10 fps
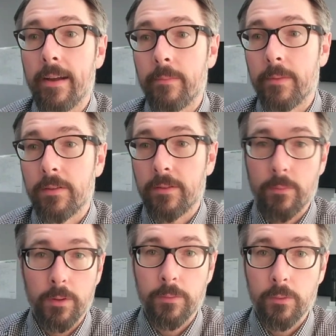this
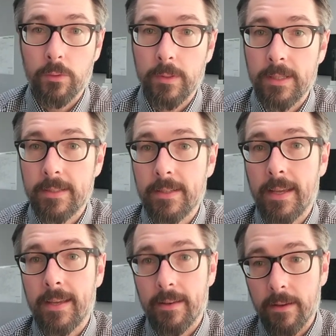wonderful herbalist,
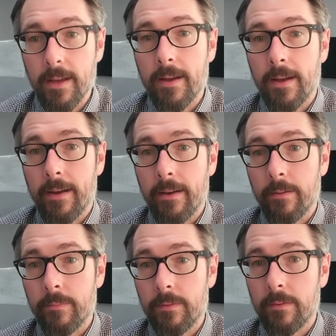and
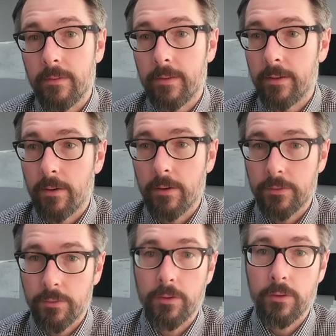there are
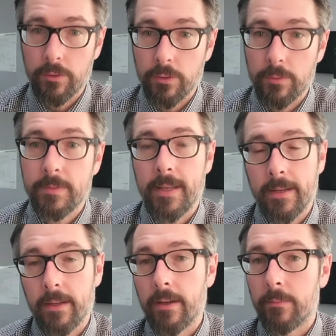certain herbs like
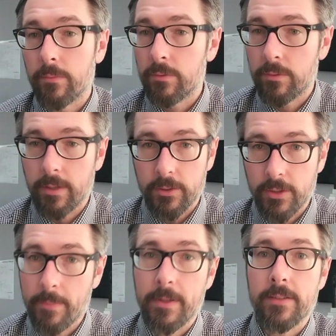
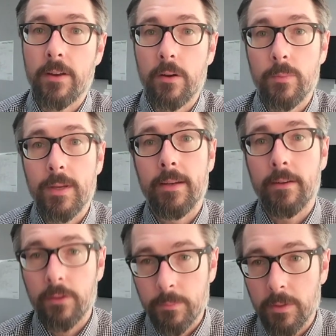Japanese knotweed and
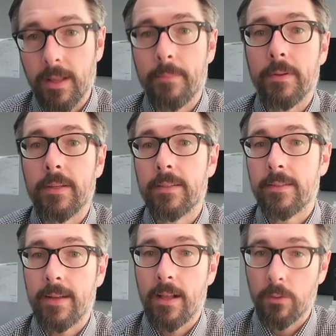cryptolepis
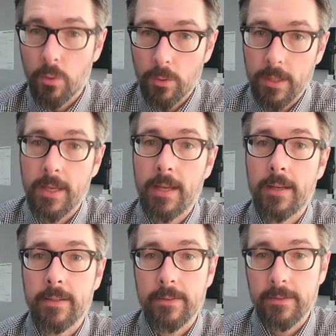and
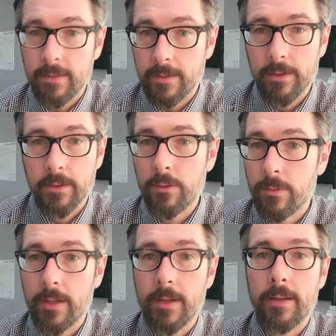alcornia and Sita
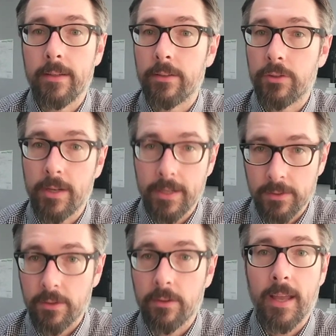acuta and Chinese
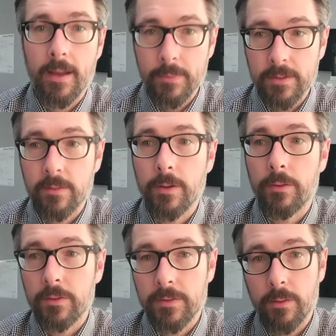skullcap and some
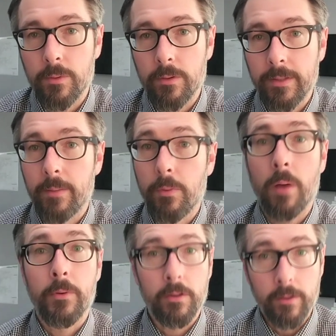others that were really
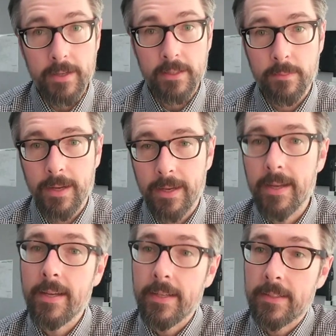popularized by
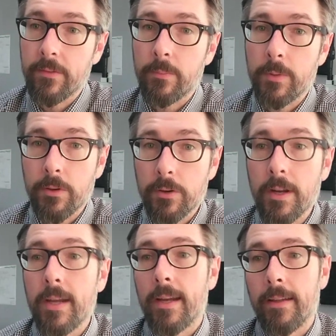Stephen Buhner
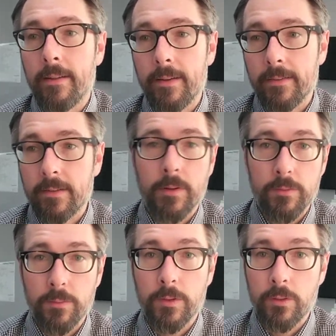and
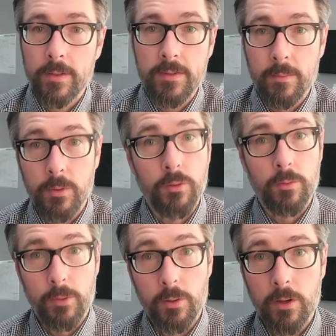sometimes referred to as the
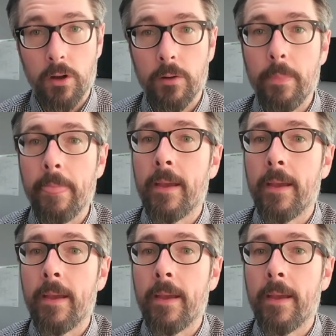Buhner protocol.